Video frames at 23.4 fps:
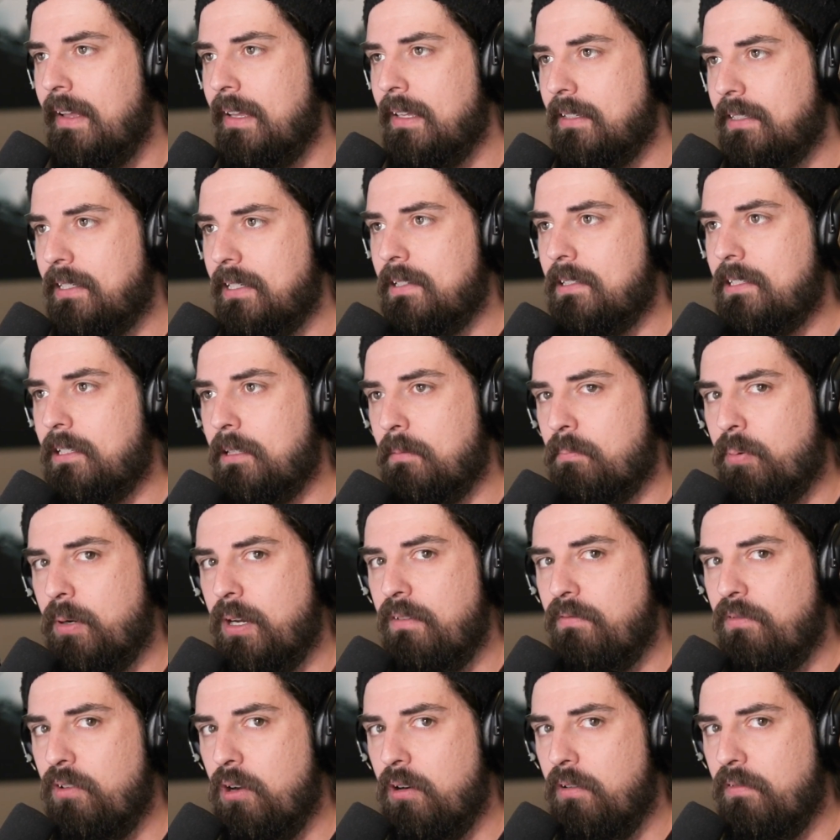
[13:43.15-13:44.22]
since the
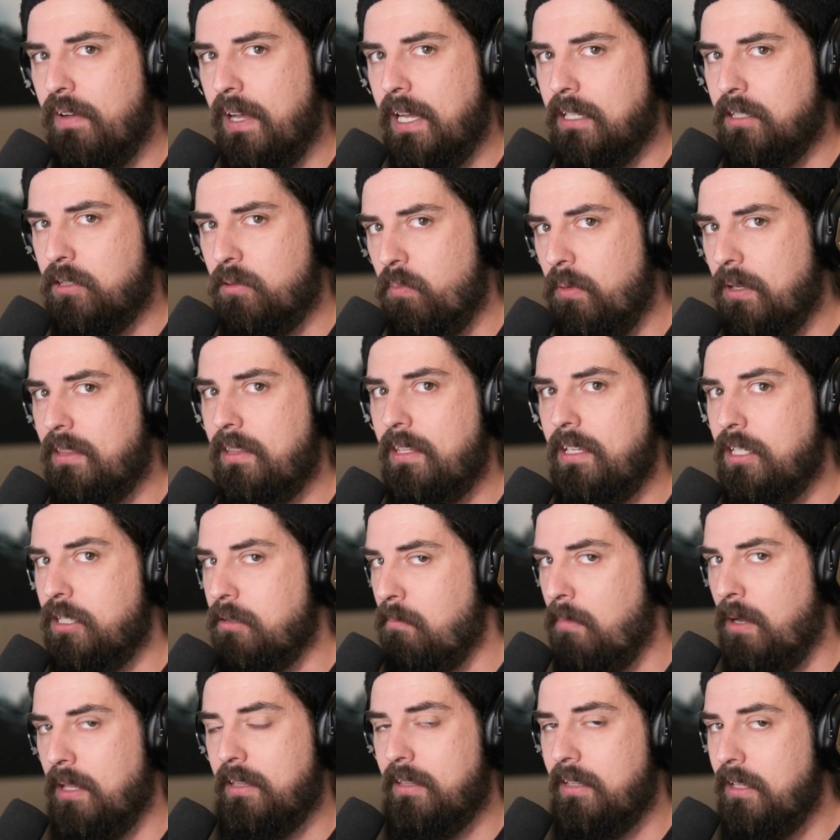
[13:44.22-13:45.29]
preview events with these
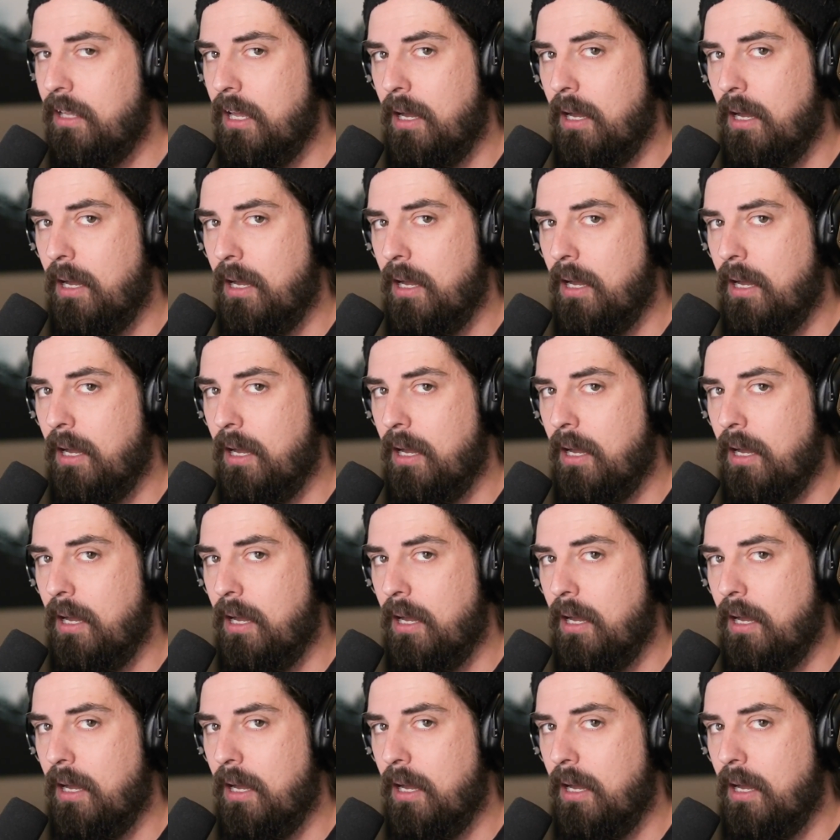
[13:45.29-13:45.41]
monthly